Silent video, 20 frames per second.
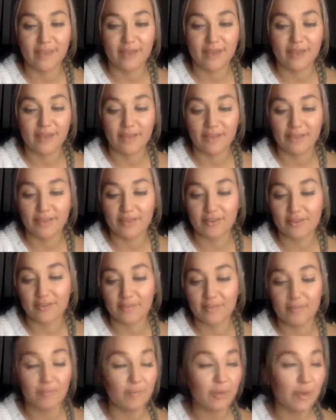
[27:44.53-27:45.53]
I'll
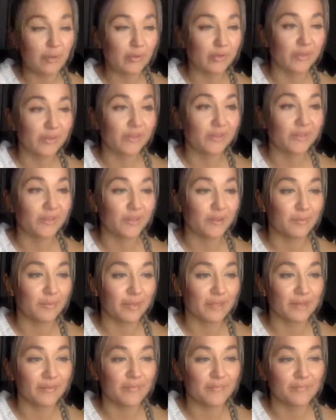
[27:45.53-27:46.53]
promote it a little
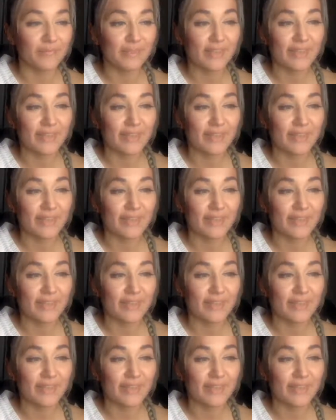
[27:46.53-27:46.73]
bit.